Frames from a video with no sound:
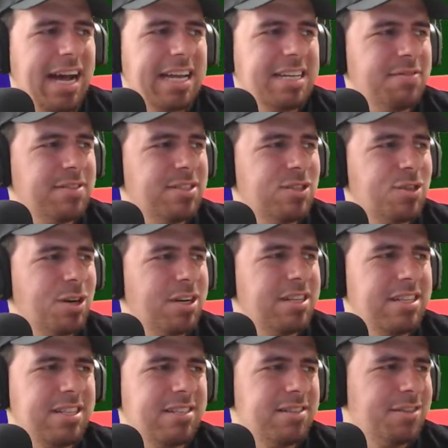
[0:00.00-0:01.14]
I even
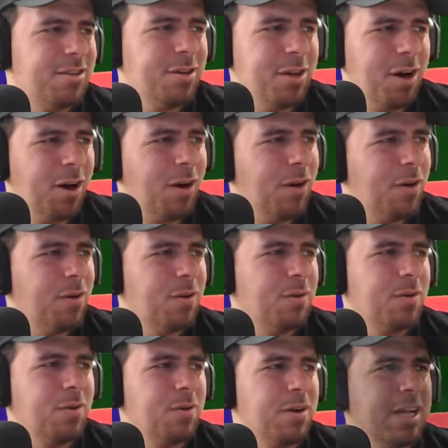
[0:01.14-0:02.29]
started.
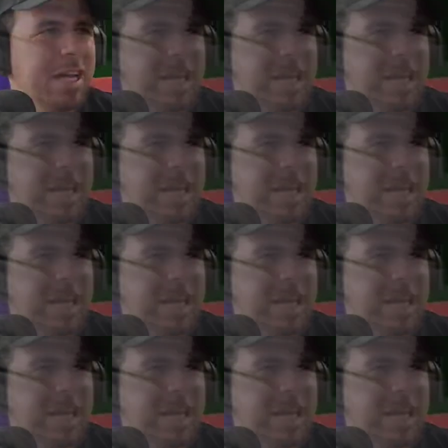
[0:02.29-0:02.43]
No.